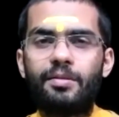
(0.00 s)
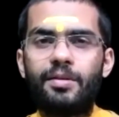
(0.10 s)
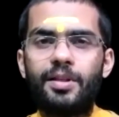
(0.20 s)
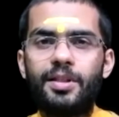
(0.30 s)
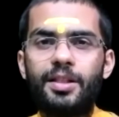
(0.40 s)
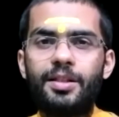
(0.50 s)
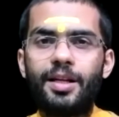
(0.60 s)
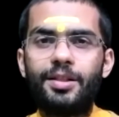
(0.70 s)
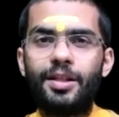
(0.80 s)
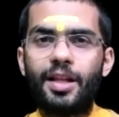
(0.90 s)
He says
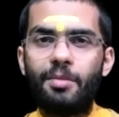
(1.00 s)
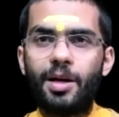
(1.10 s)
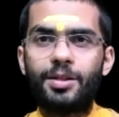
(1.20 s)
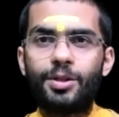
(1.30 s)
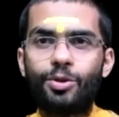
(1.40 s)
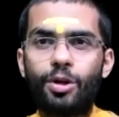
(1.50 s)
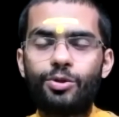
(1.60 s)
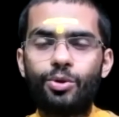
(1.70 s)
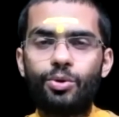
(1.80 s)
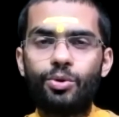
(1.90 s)
that Chidabhasa is
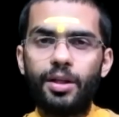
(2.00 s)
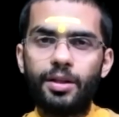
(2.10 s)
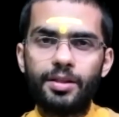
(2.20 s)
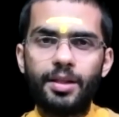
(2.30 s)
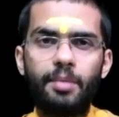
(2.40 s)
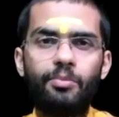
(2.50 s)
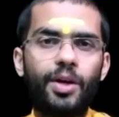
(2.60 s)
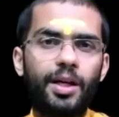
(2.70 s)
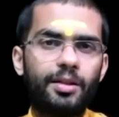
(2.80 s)
also in the same way.